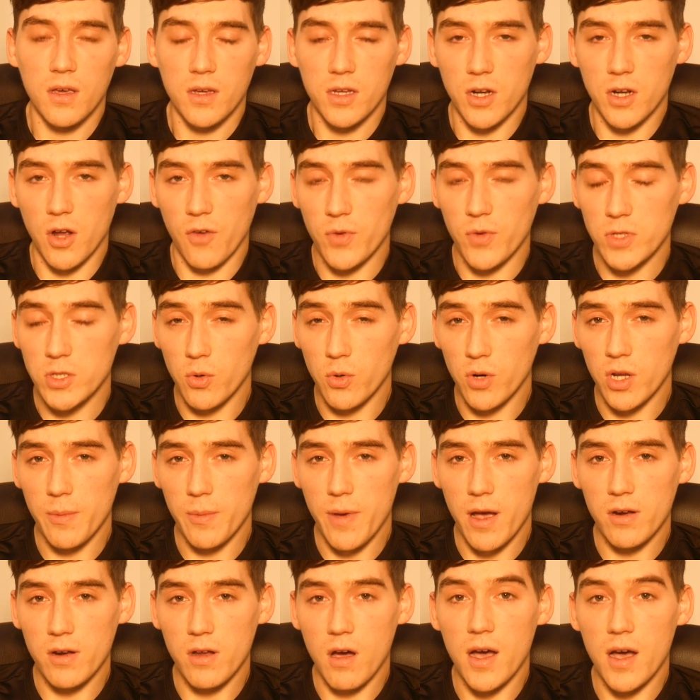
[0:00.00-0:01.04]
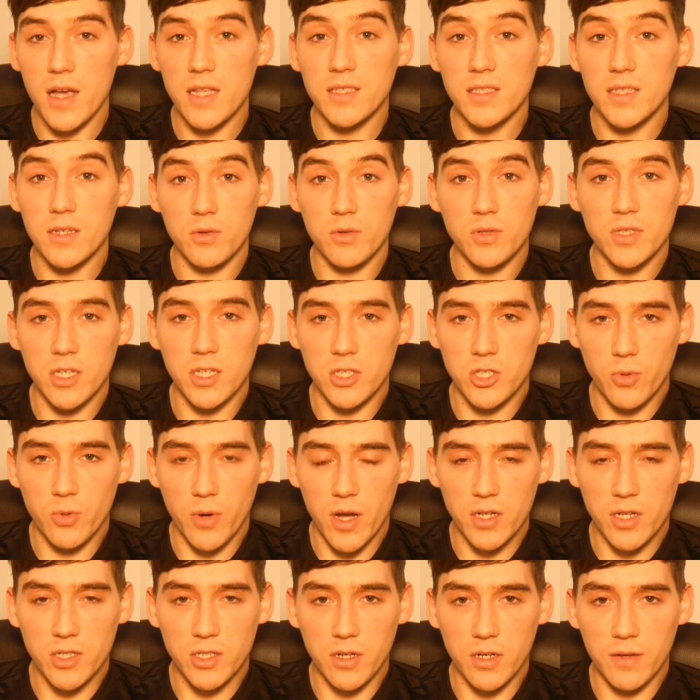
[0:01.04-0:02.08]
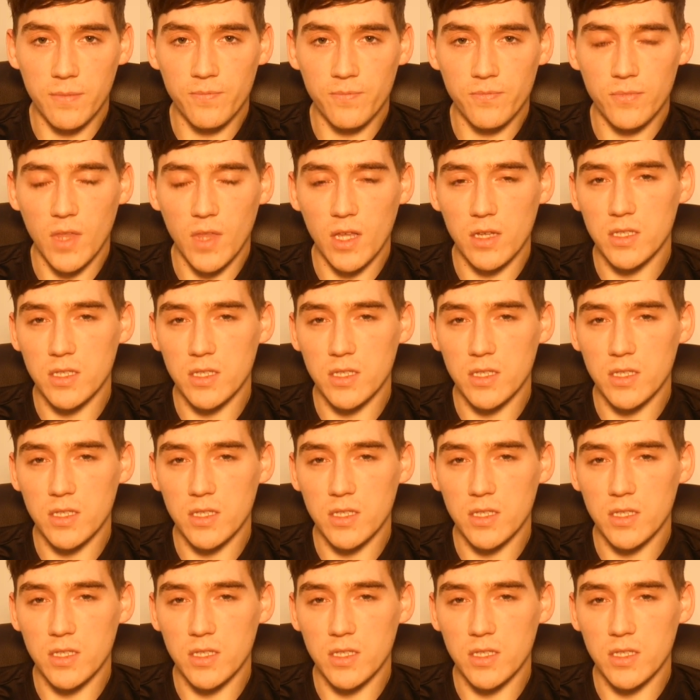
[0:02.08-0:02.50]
If we're talking about an ideal situation,